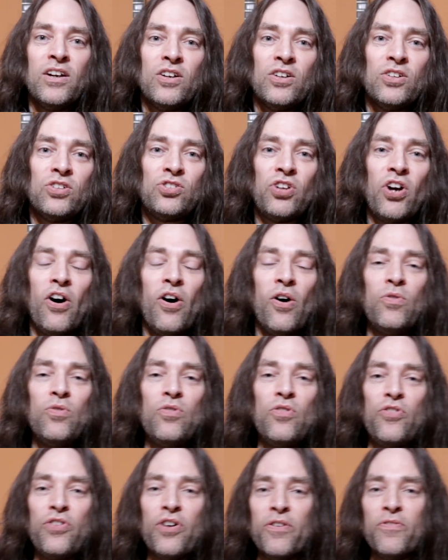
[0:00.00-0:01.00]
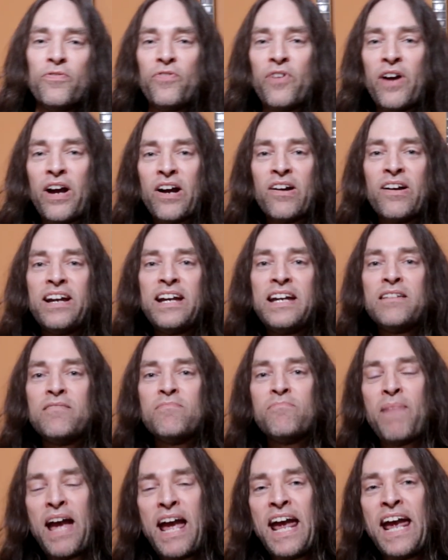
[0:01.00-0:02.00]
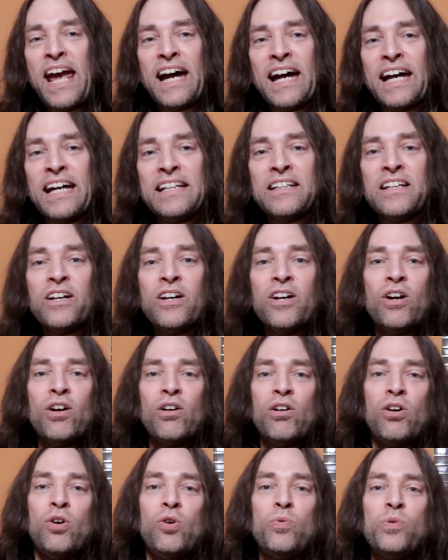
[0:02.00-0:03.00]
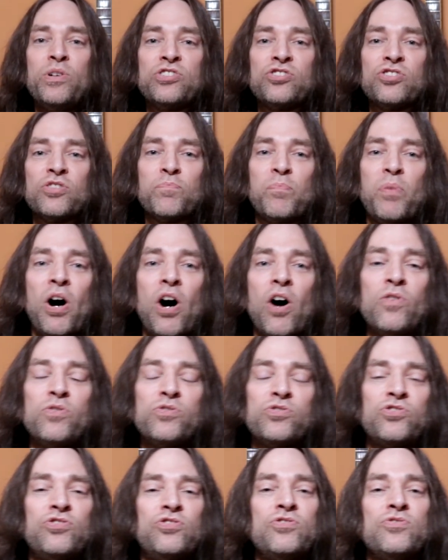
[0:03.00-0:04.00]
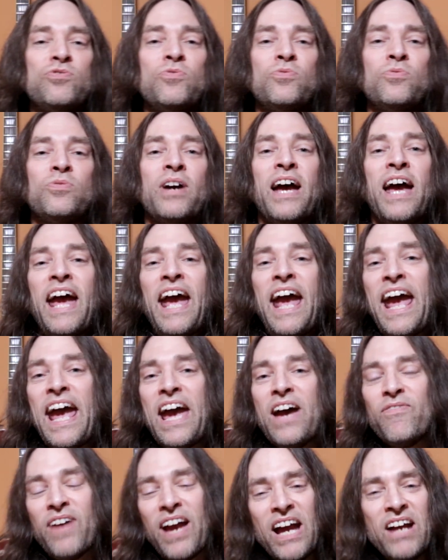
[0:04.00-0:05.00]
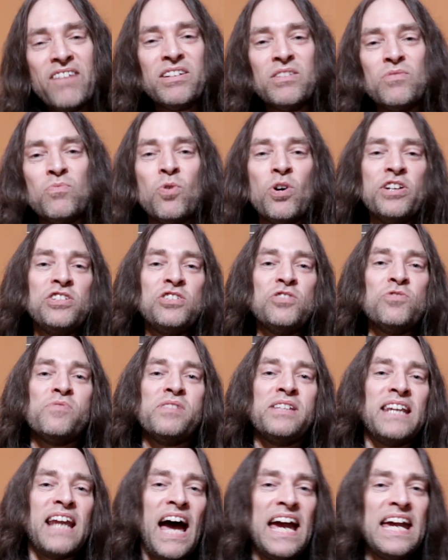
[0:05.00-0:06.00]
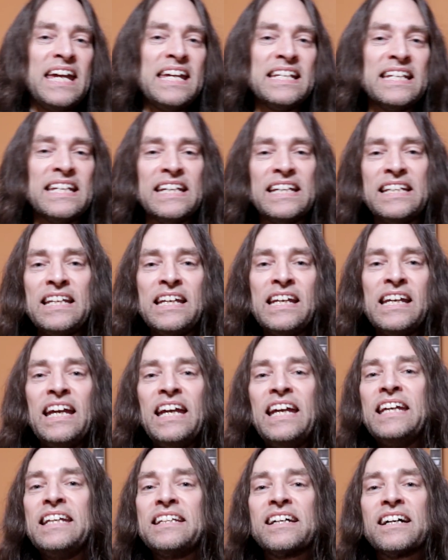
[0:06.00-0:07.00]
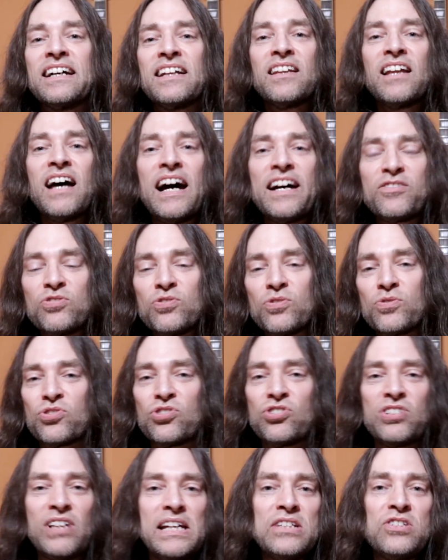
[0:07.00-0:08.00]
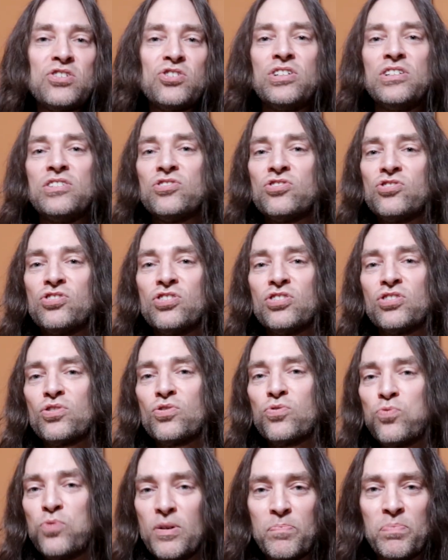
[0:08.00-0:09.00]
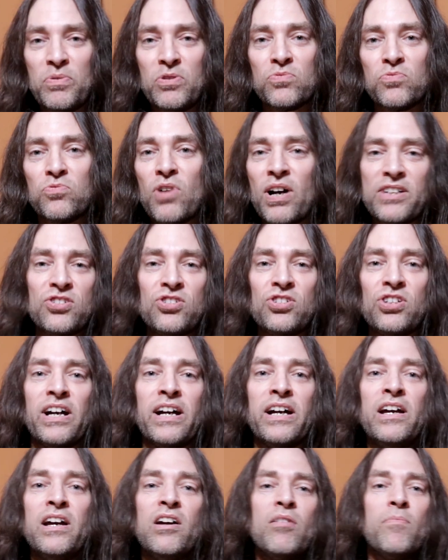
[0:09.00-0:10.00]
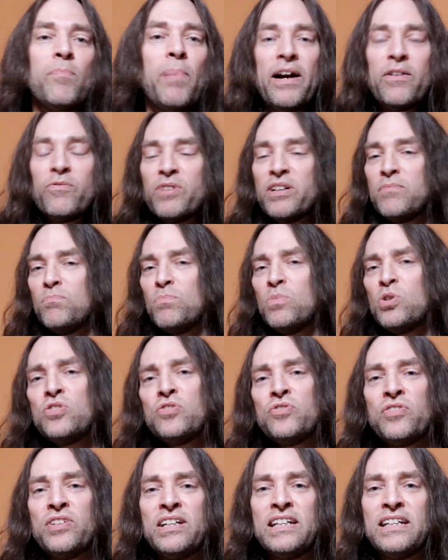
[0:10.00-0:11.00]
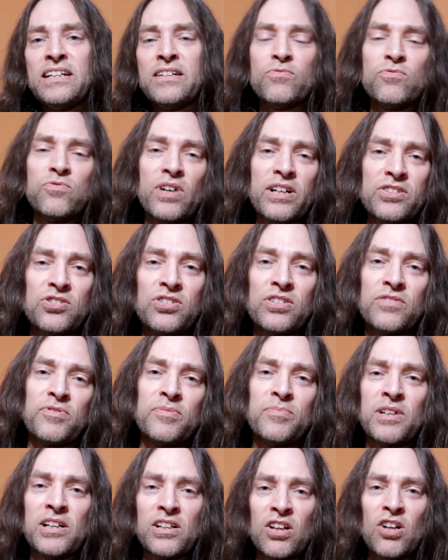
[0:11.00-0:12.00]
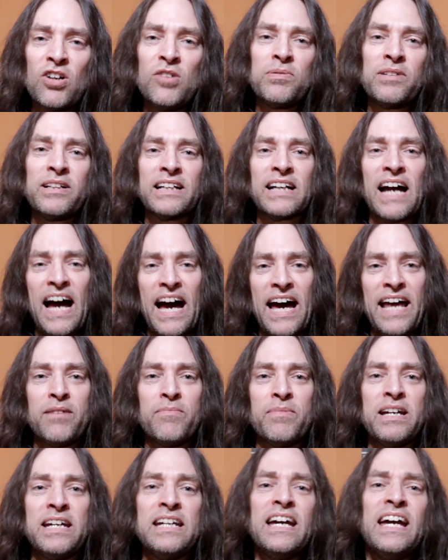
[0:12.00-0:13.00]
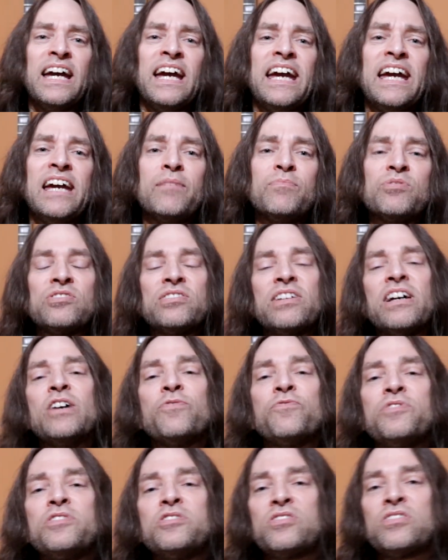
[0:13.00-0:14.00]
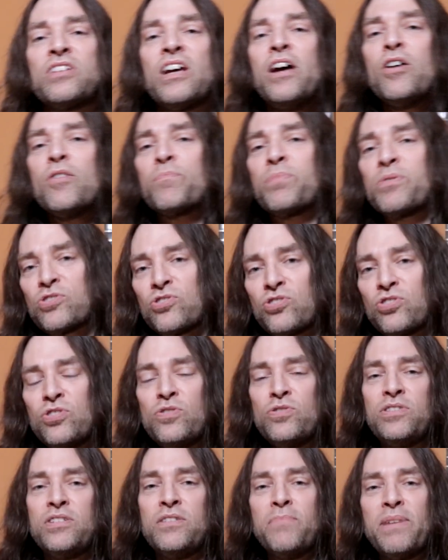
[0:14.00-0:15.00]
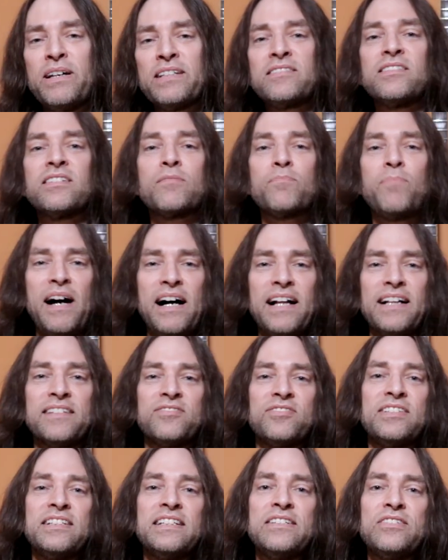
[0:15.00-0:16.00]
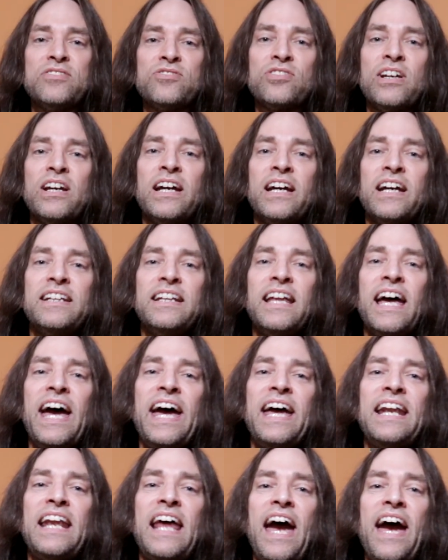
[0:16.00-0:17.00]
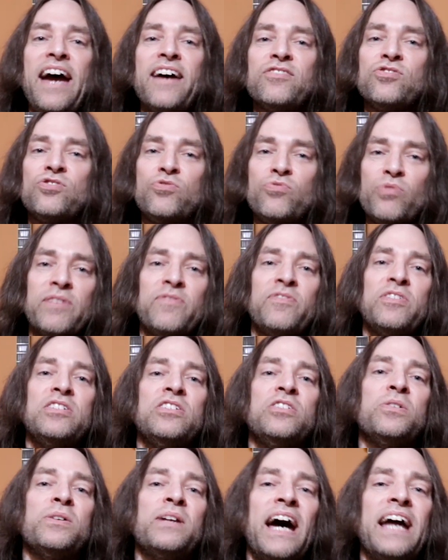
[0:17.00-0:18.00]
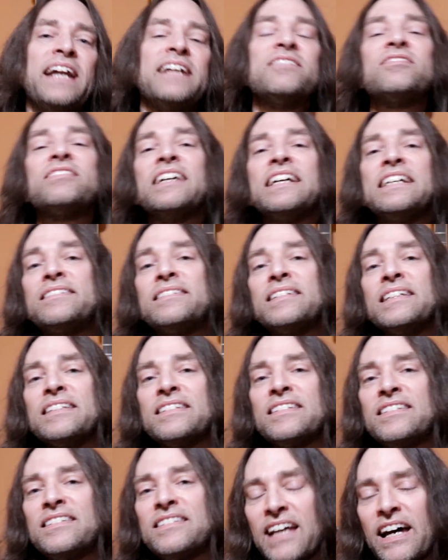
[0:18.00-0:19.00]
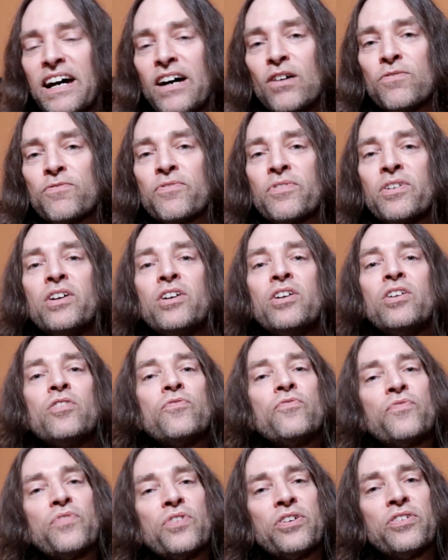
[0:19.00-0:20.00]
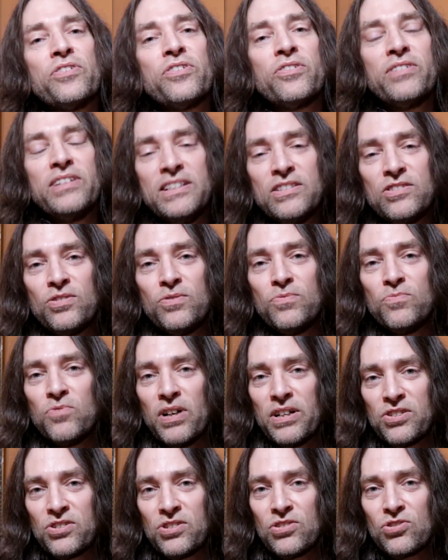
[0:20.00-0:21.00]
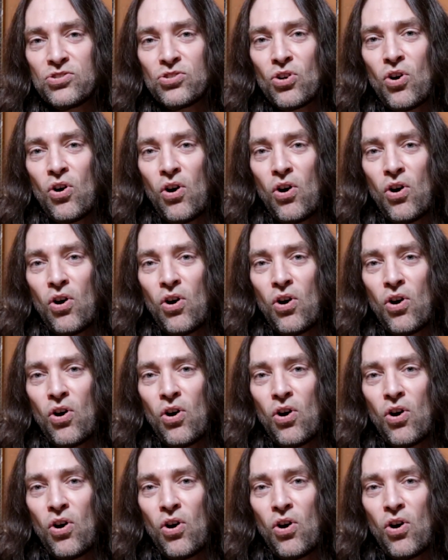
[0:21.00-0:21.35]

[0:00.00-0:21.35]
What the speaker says: So the very man who is supposed to have everyone united in colossal sanctions to cripple Russia by removing Russia from the global economy, himself has pursued domestic policies that has driven the United States itself further into Russia's